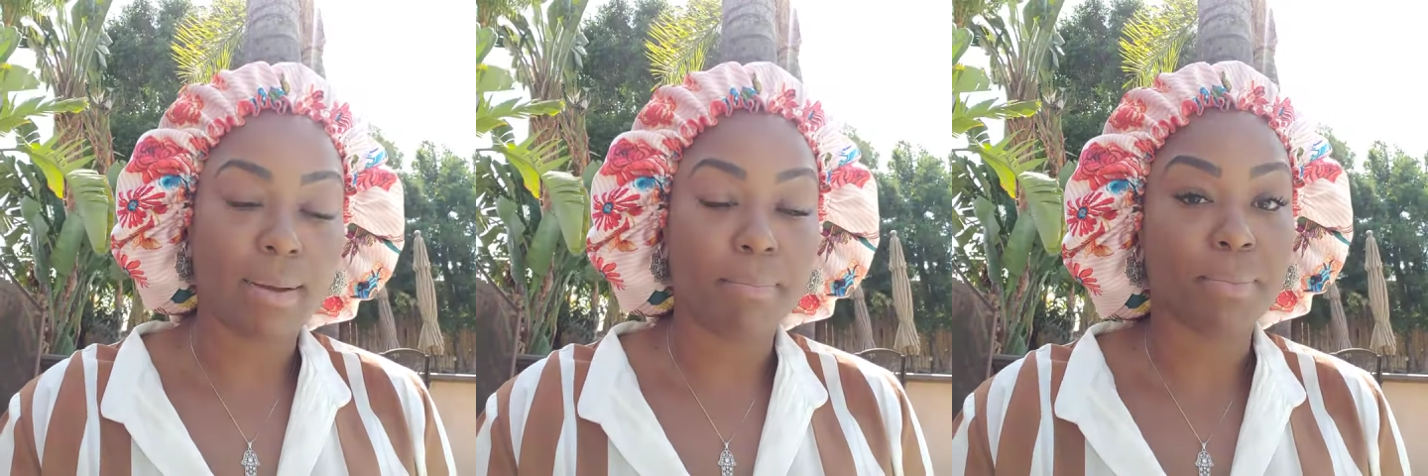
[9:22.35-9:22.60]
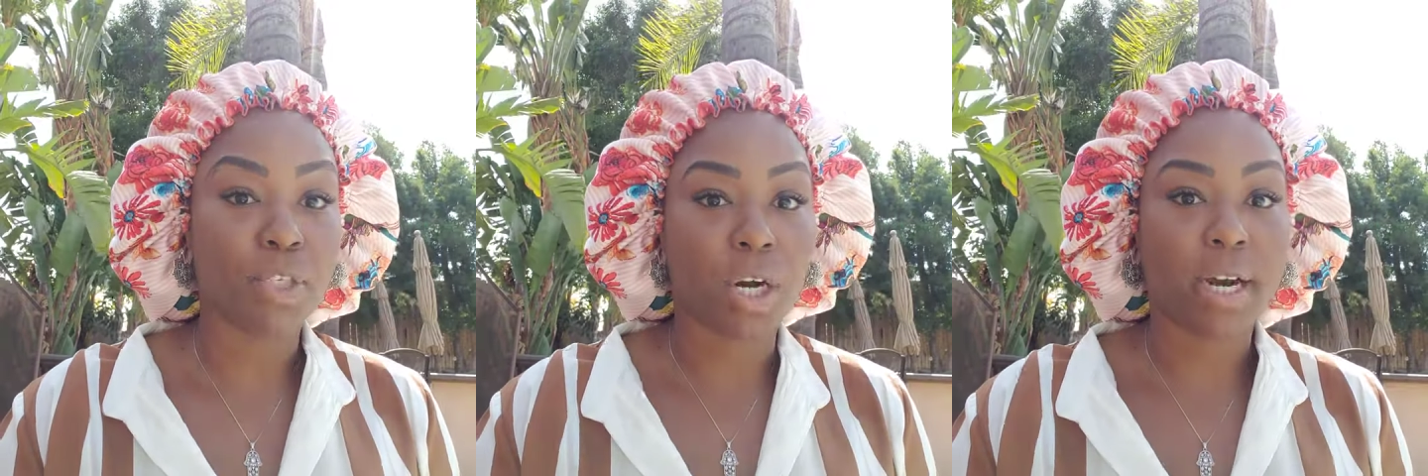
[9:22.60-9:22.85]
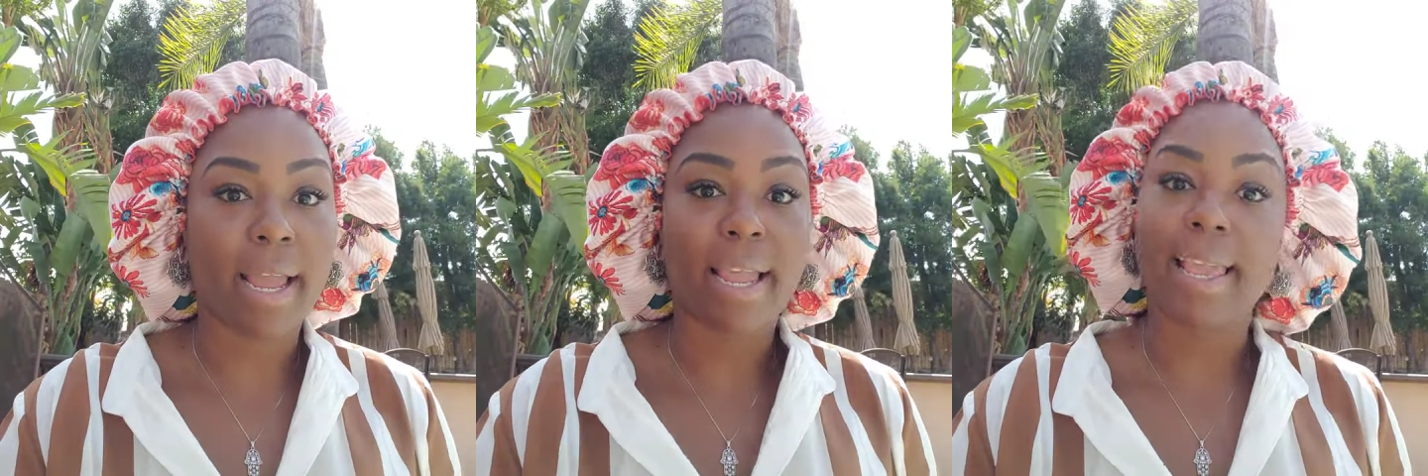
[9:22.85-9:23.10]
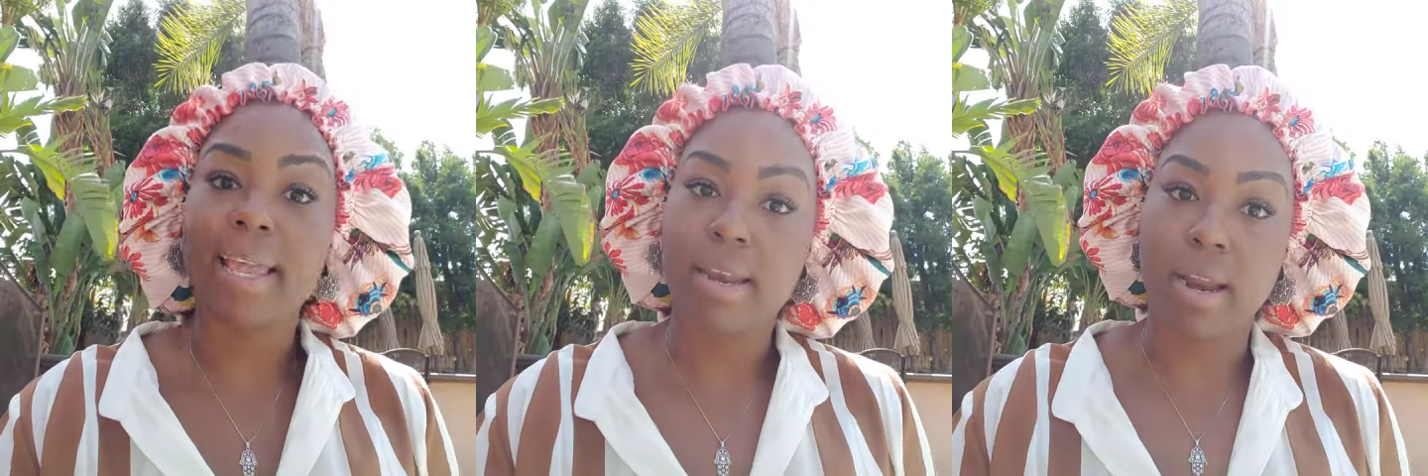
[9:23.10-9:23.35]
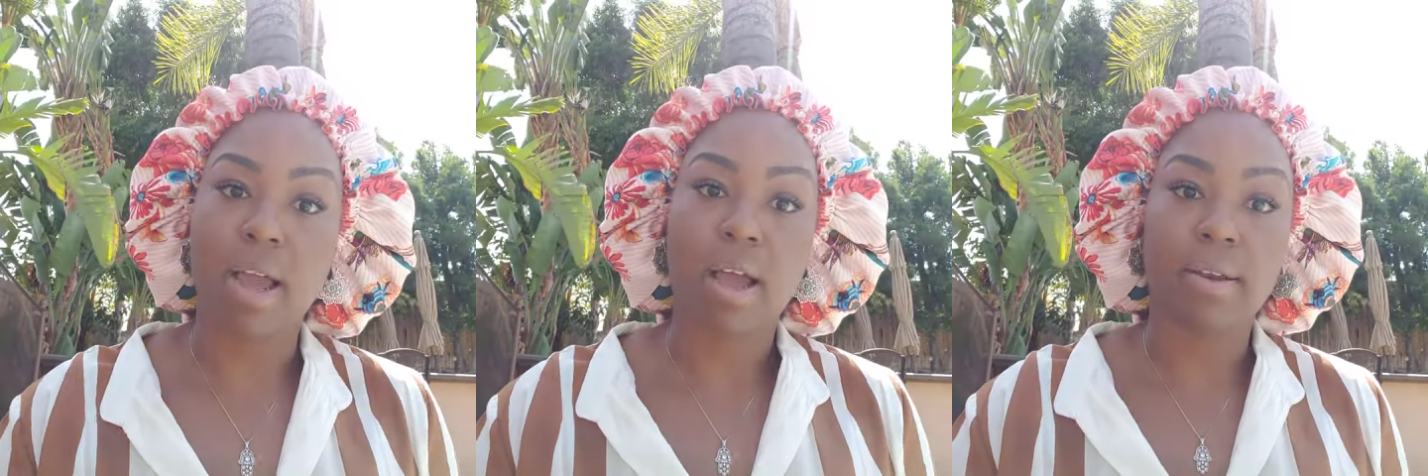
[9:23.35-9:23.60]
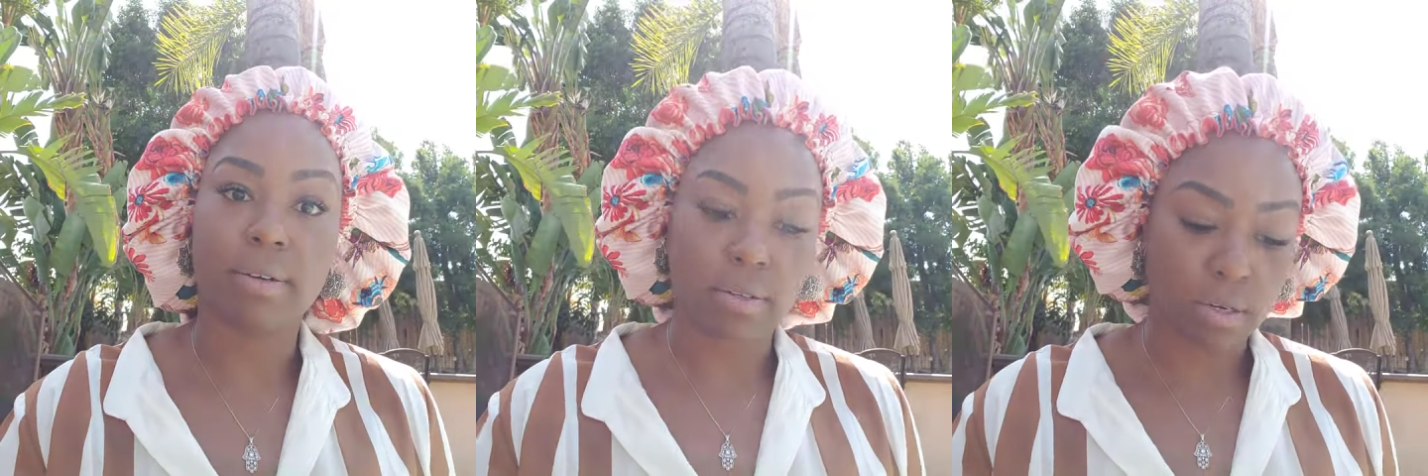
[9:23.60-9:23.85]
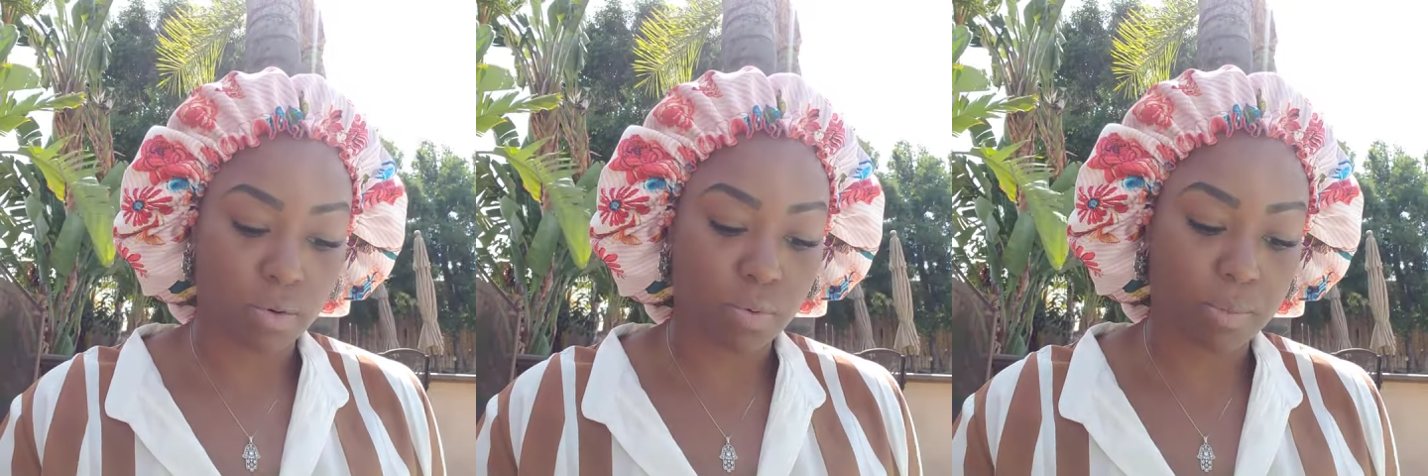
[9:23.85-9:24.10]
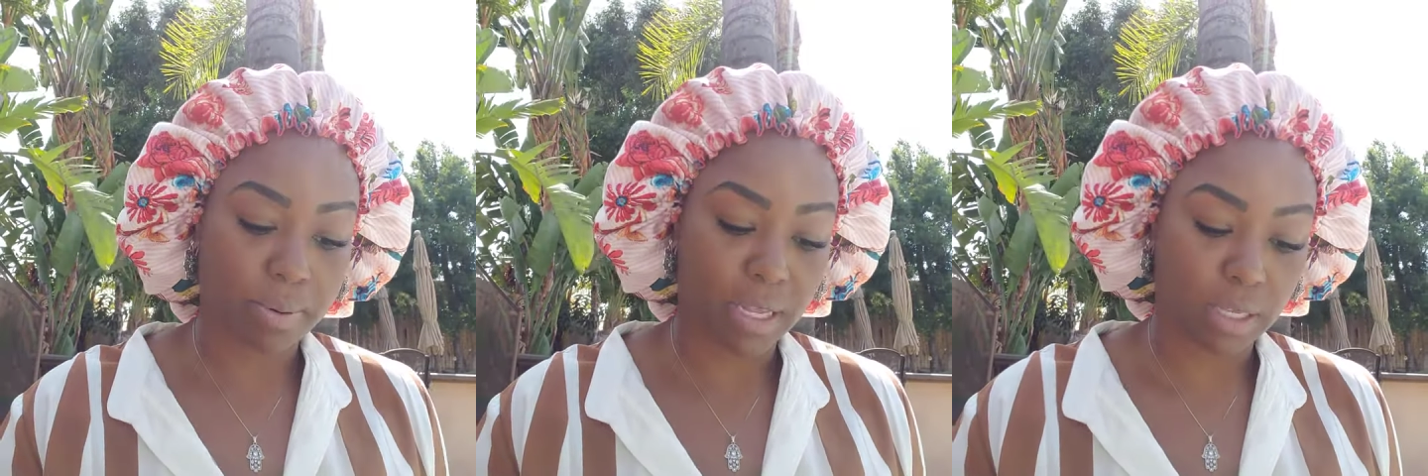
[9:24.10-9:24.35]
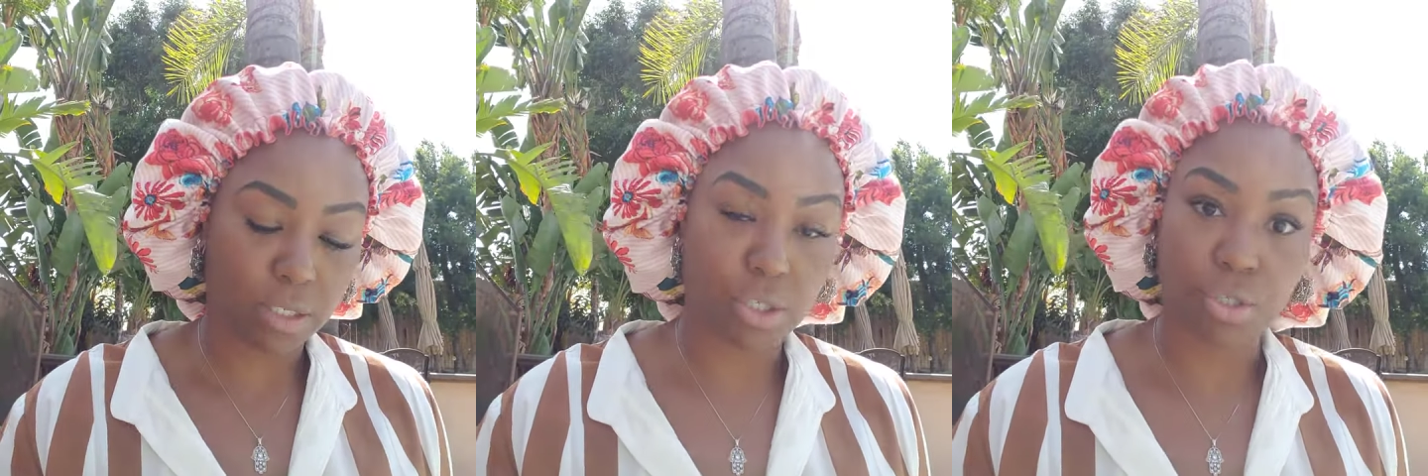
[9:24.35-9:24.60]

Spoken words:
I'm sorry, I cannot replace